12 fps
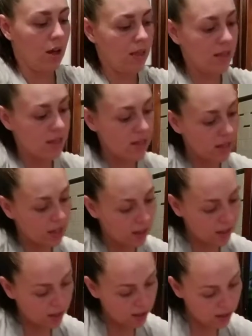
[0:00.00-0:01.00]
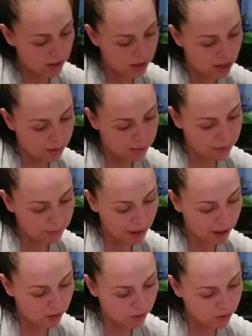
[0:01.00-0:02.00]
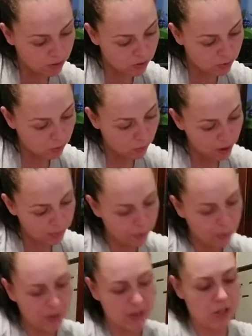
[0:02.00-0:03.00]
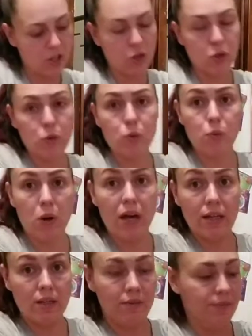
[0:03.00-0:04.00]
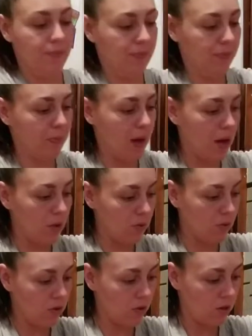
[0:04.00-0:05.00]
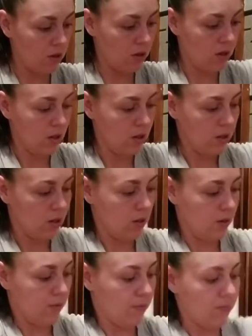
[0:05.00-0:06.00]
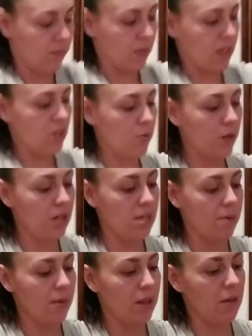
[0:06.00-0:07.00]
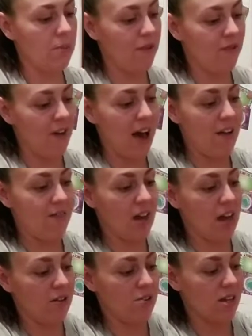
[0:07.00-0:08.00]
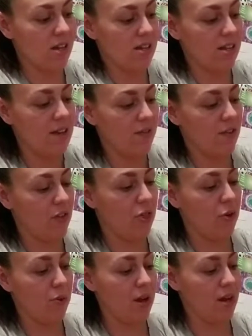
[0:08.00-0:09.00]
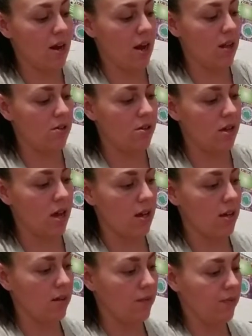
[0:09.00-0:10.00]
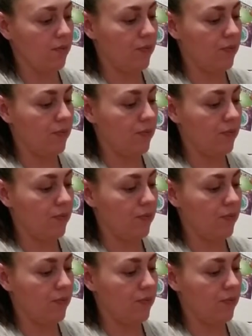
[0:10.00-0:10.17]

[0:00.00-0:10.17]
And this is how many pounds? 1.21 pounds. This would have typically been $5. I saved $3 on it.